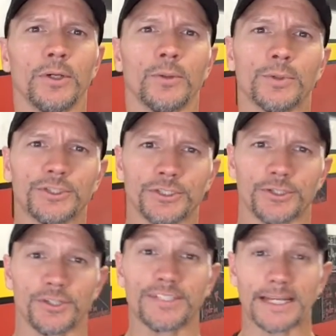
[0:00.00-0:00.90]
which is
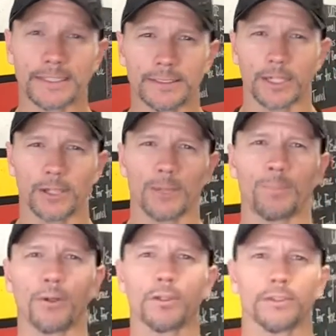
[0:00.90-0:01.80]
your secondary
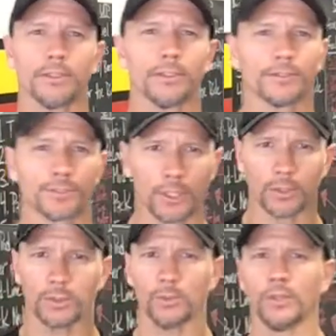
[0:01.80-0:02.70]
puller.
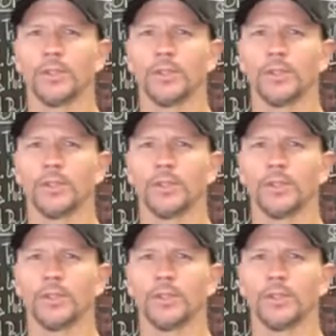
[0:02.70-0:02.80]
So